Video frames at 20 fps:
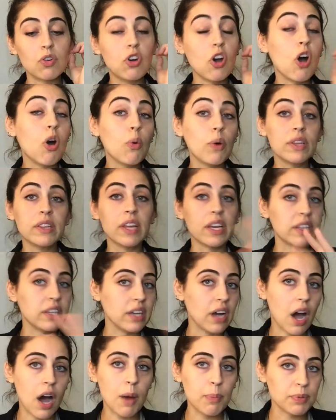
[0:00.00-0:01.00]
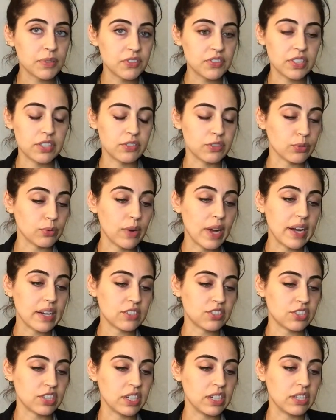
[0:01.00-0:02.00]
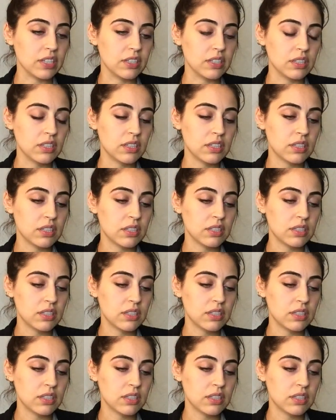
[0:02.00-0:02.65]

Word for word: go in like the opposite direction